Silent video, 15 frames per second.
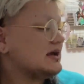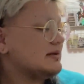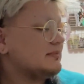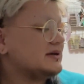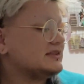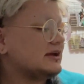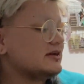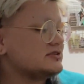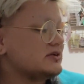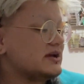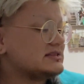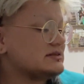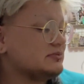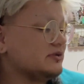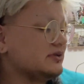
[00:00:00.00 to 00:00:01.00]
But they also
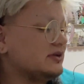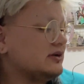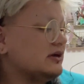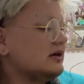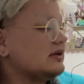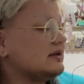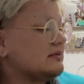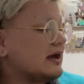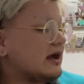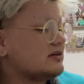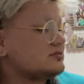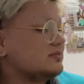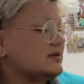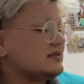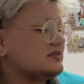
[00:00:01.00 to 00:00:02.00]
had some really good
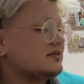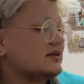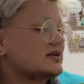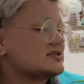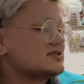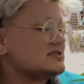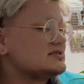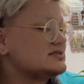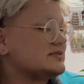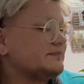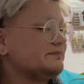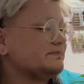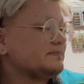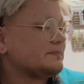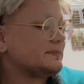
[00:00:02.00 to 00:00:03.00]
houseplant selections.
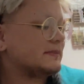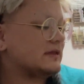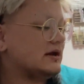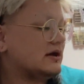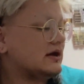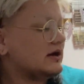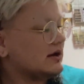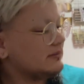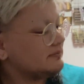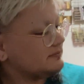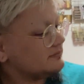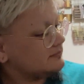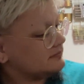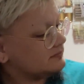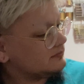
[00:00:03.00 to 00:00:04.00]

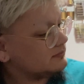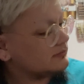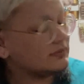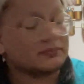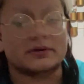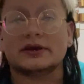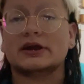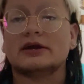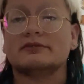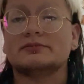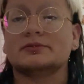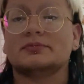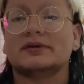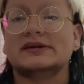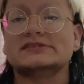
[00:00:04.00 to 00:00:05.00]
I'm going to cover up
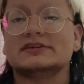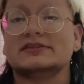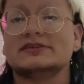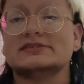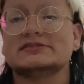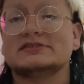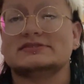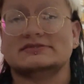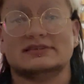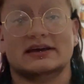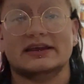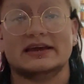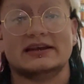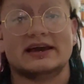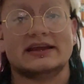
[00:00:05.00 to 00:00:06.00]
the price on this because,
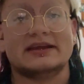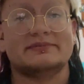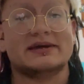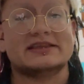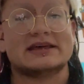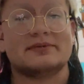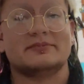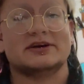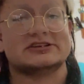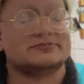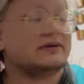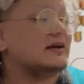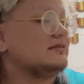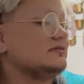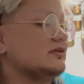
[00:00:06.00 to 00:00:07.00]
again, I didn't pay that much,
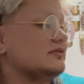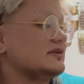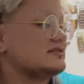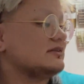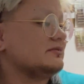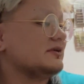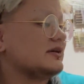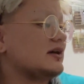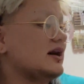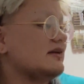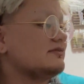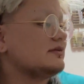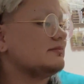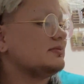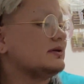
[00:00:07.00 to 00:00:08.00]
but I don't necessarily want to
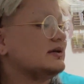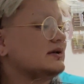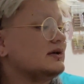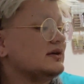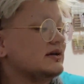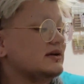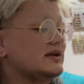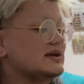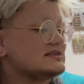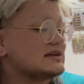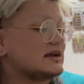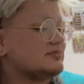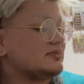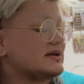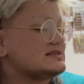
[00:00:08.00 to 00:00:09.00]
cough up
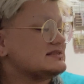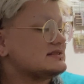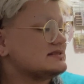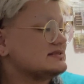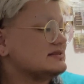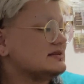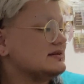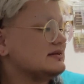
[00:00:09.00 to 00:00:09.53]
exact prices.